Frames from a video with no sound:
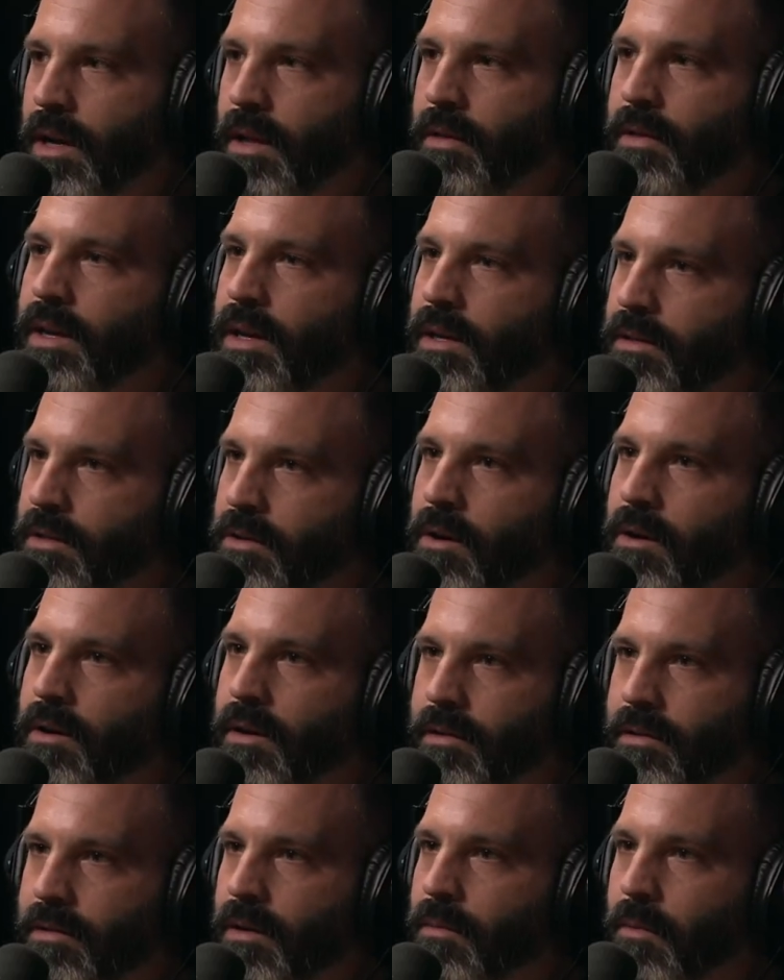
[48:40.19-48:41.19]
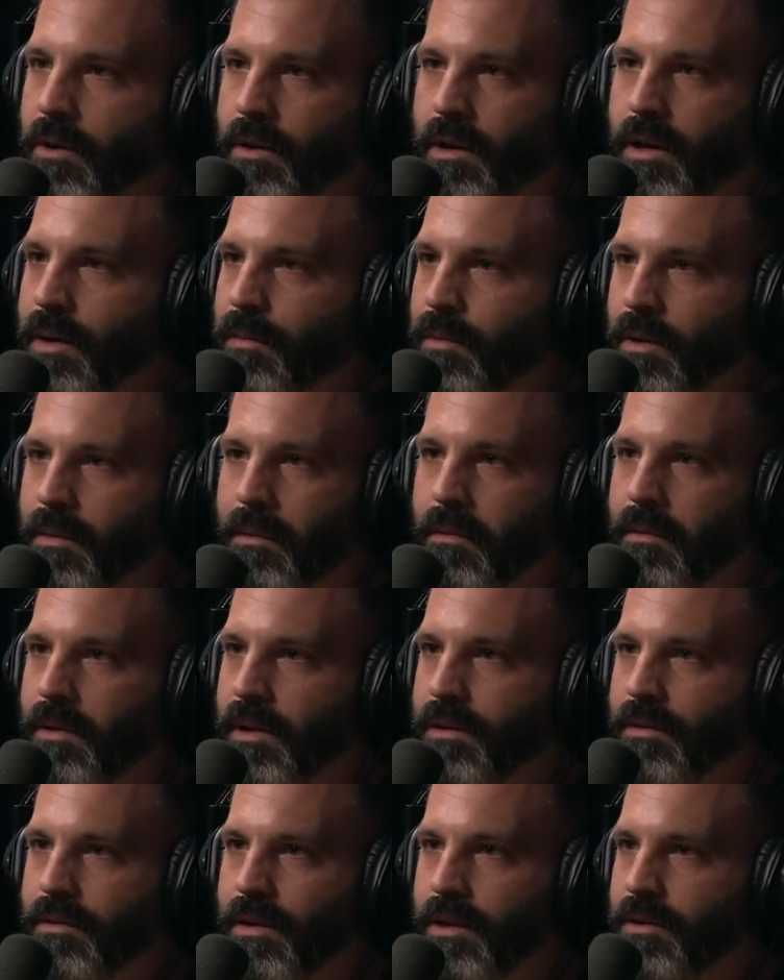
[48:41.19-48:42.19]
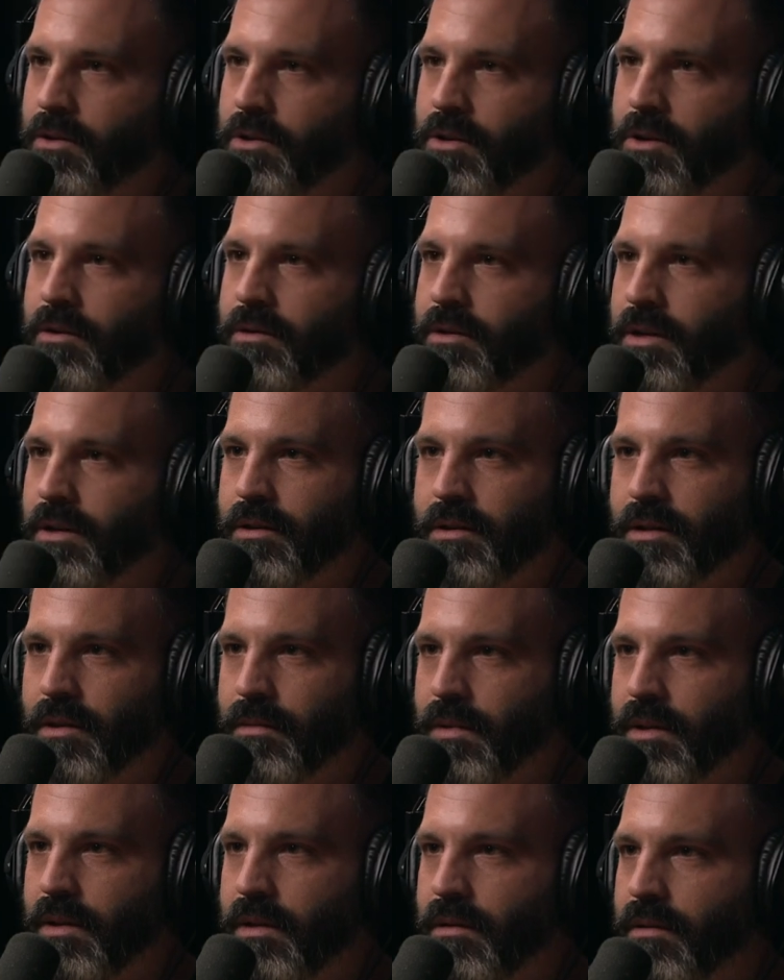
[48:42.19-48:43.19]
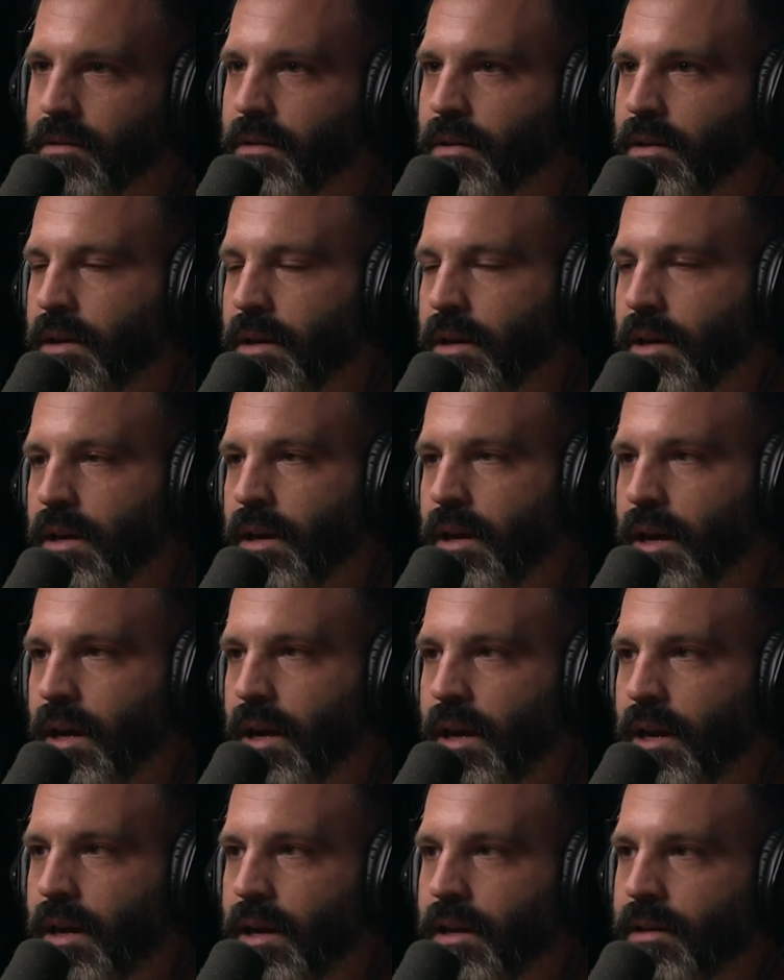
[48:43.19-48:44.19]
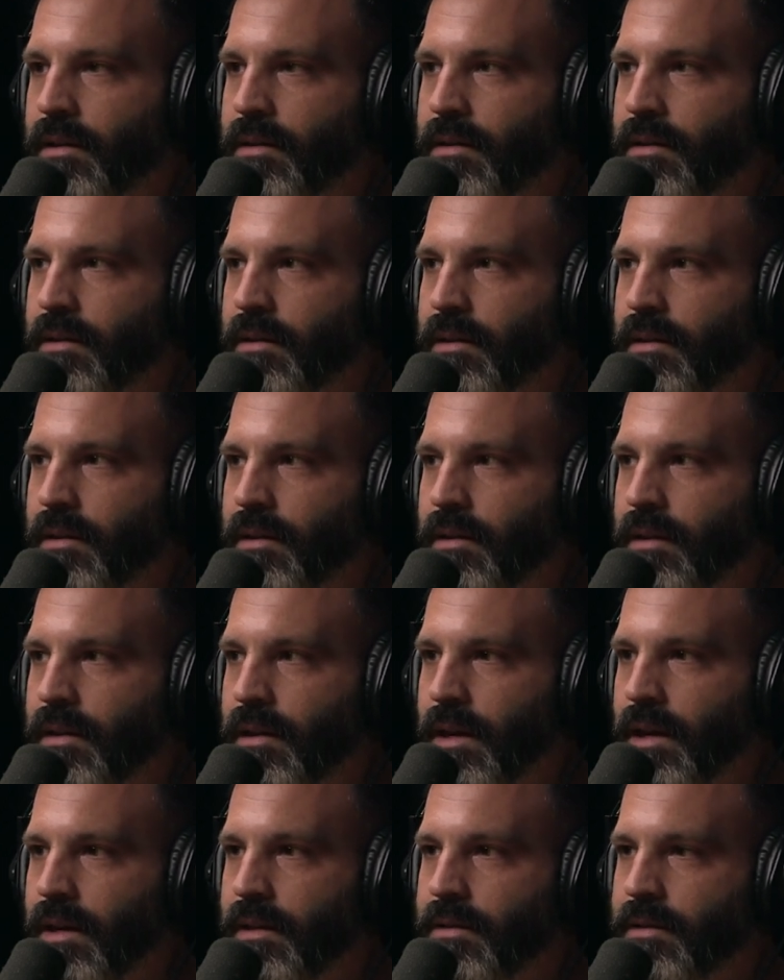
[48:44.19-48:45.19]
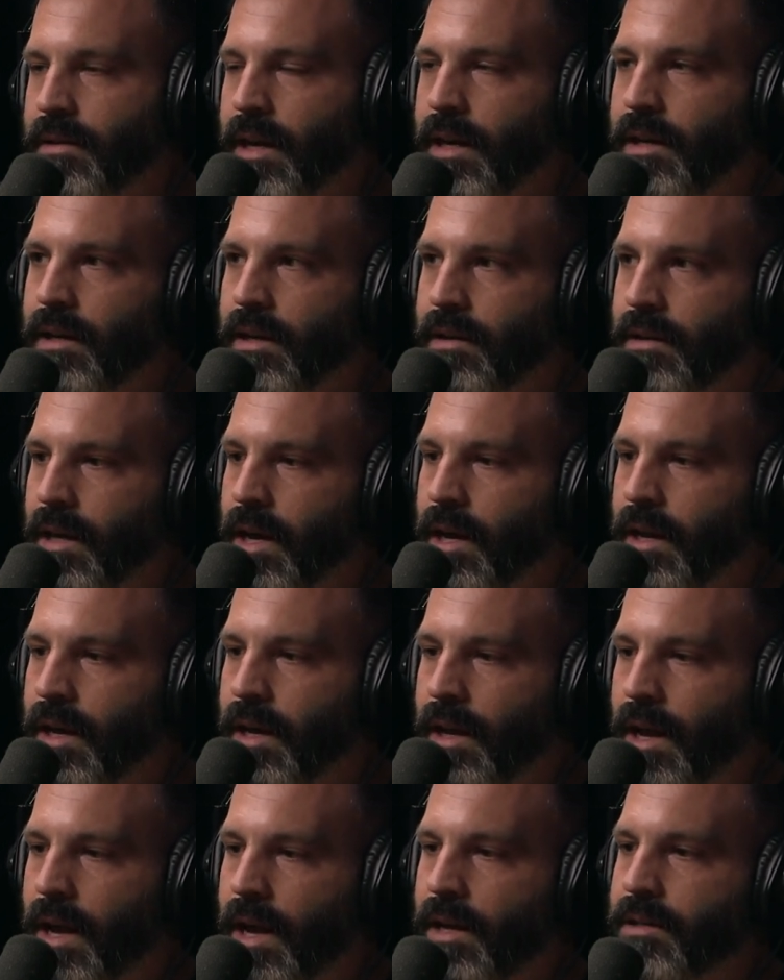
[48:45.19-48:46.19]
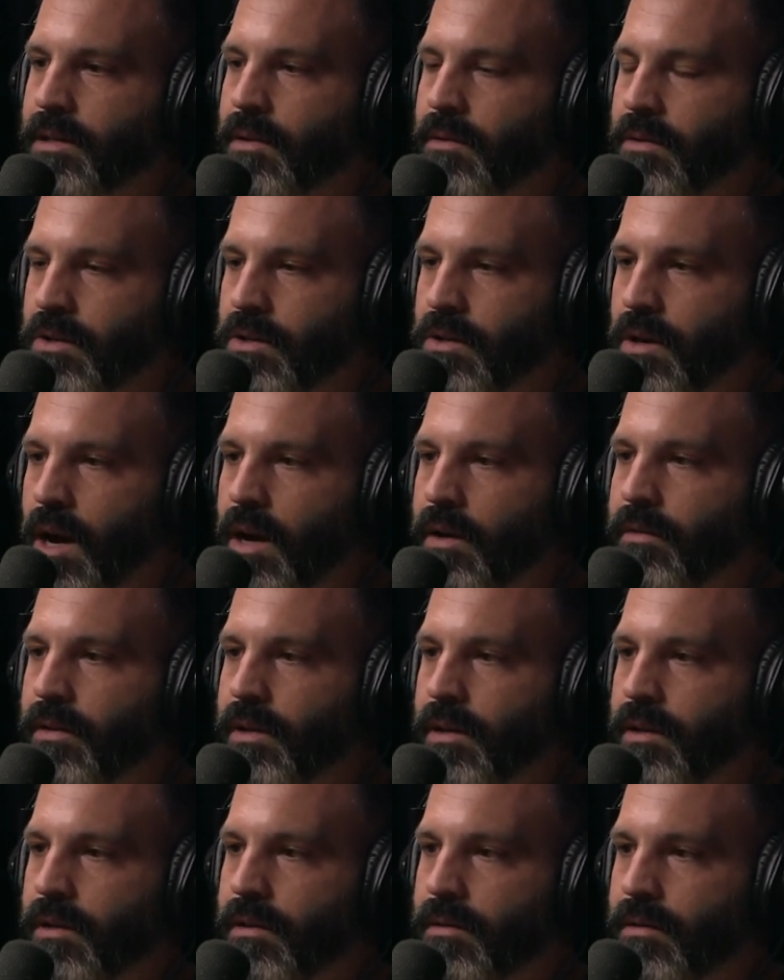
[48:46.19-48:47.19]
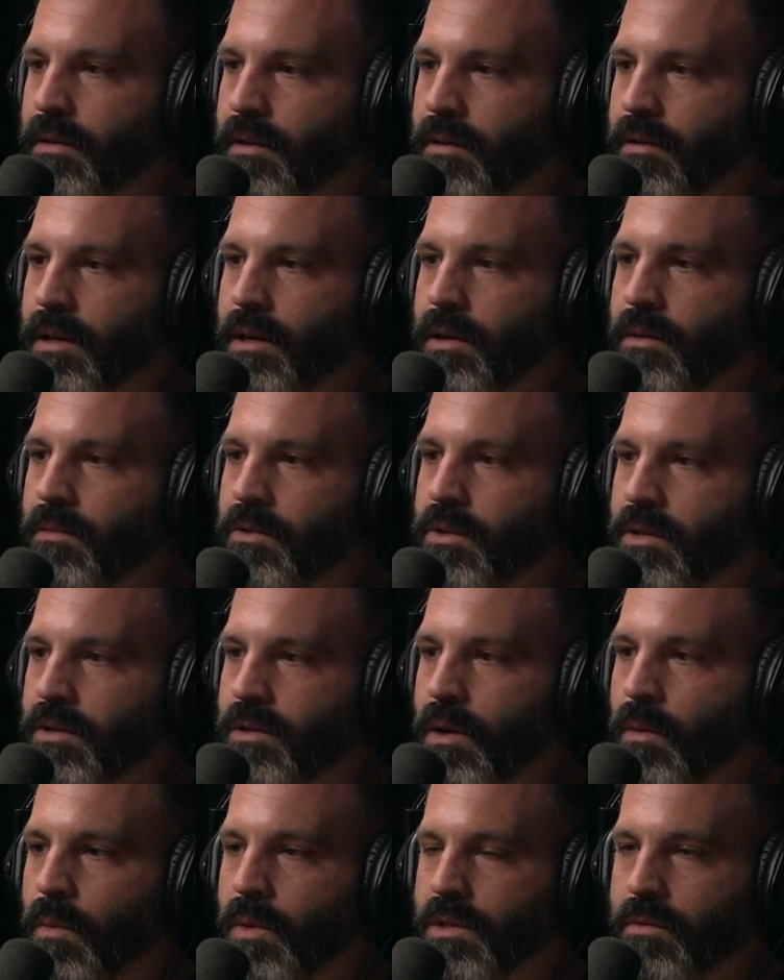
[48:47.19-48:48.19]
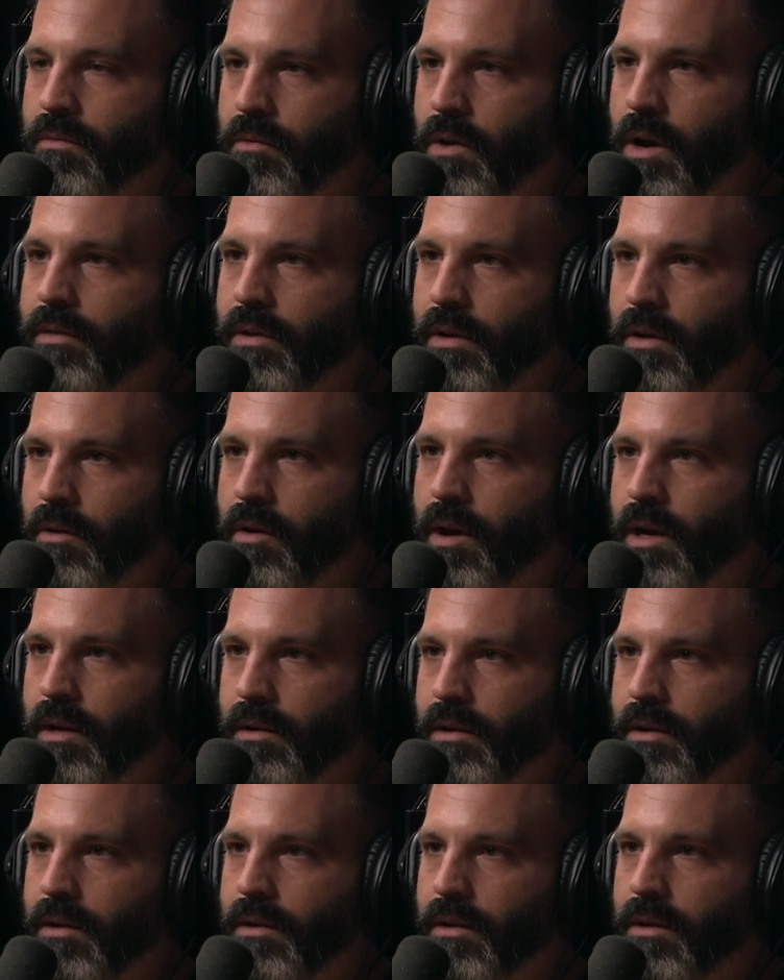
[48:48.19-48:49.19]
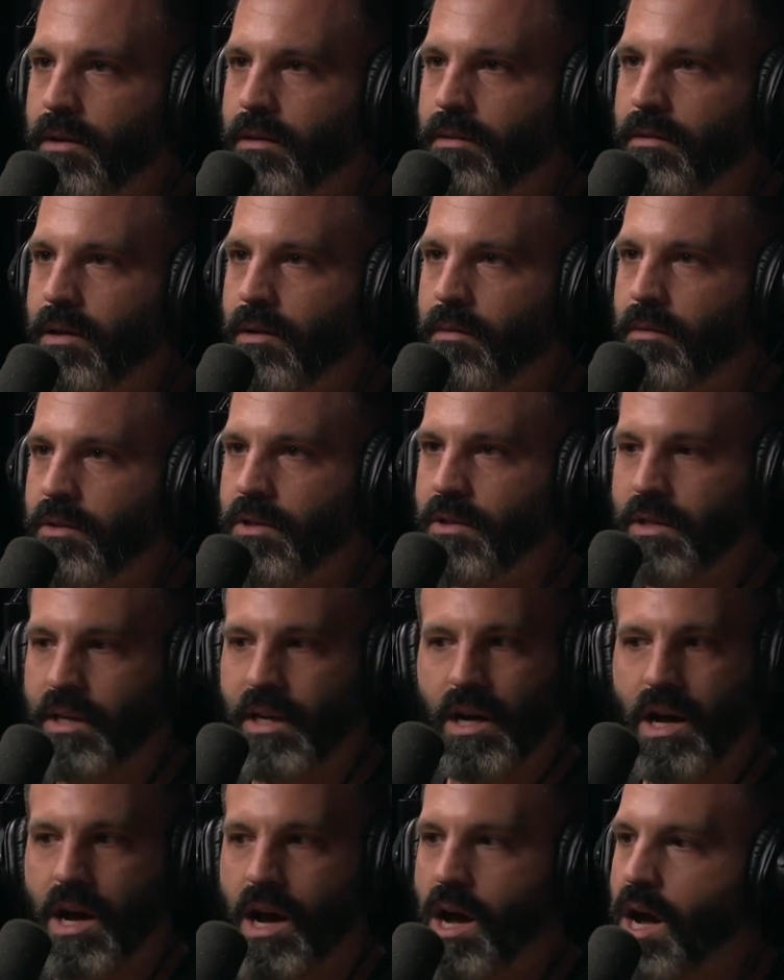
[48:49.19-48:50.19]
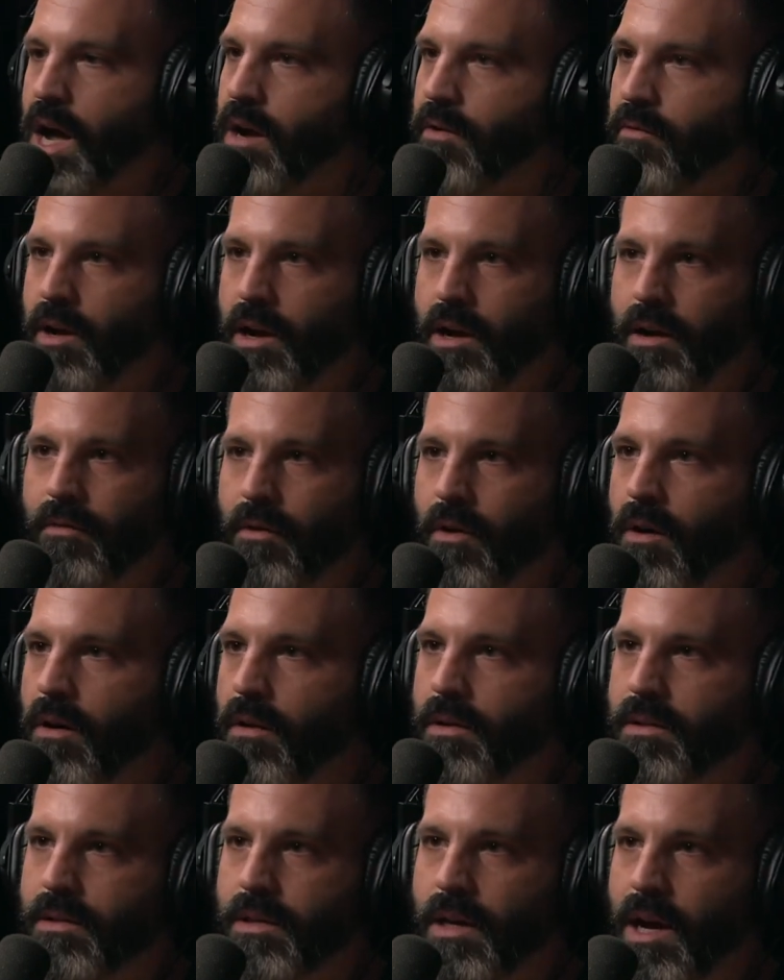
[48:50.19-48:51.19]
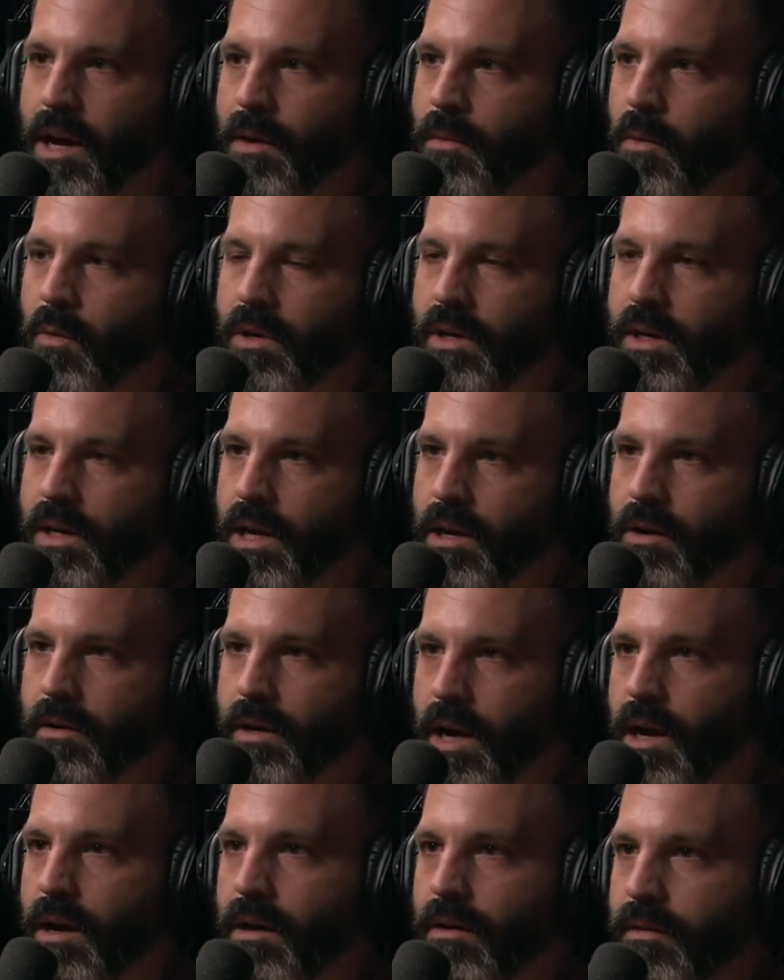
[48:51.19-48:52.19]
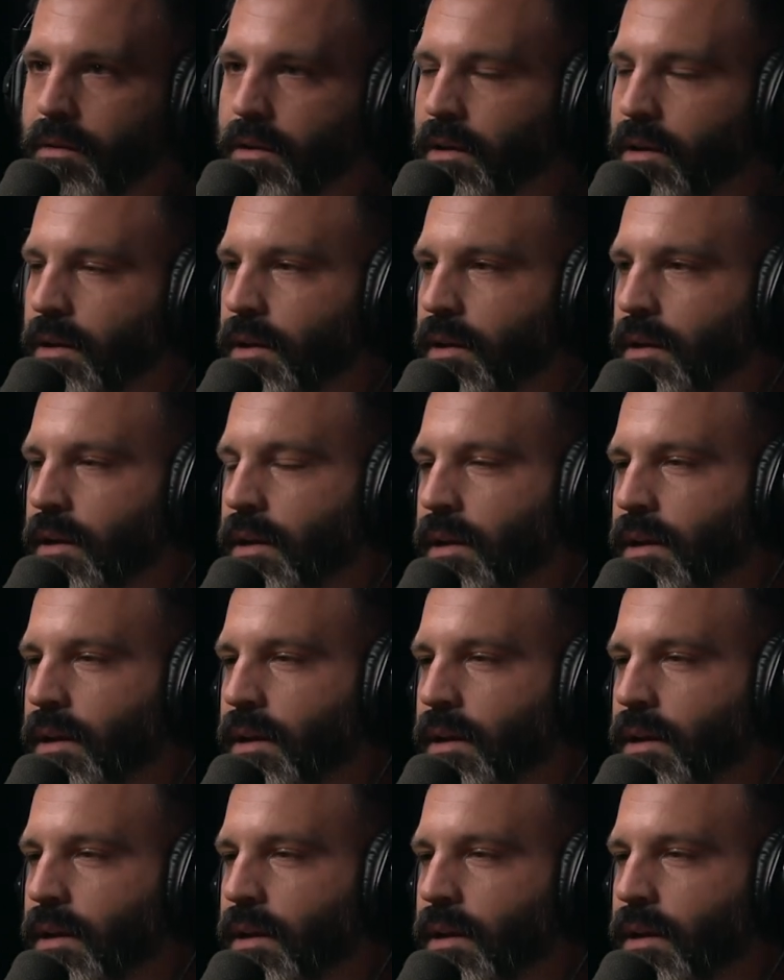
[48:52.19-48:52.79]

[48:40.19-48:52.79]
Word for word: I think it started somewhere. Yeah, probably in, in Jersey or something and it stayed like that. And as I was driving, the thing just it wasn't revving correctly. You know, it yeah. was just like high rev all the time. It wouldn't gear down. Yeah.